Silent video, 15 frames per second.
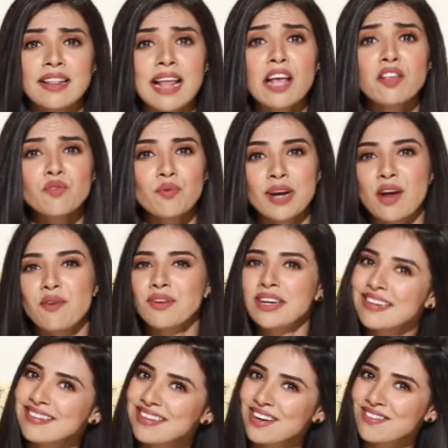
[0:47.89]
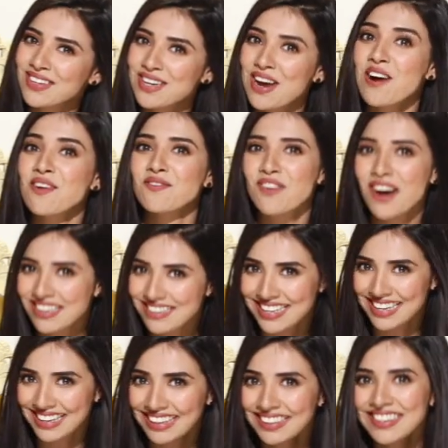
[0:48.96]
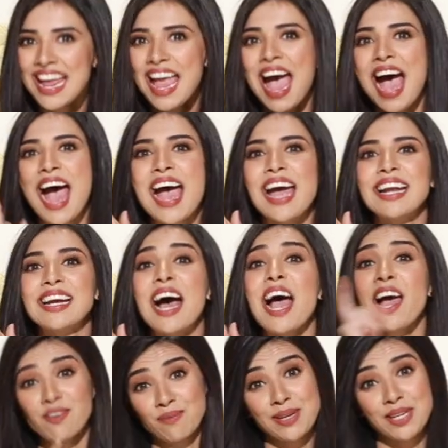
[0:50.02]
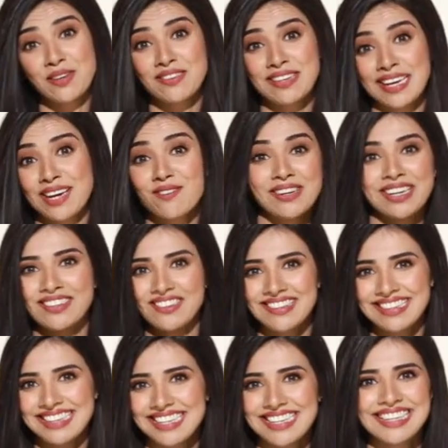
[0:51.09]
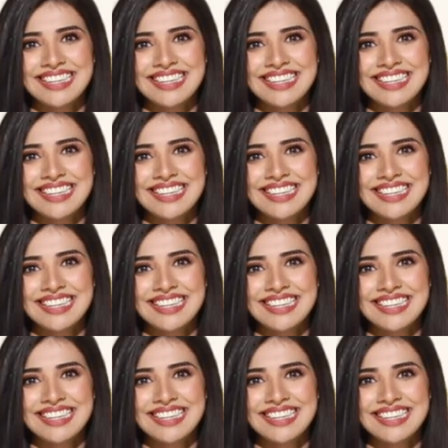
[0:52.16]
That's when I rediscovered Vatika and I have been using it religiously.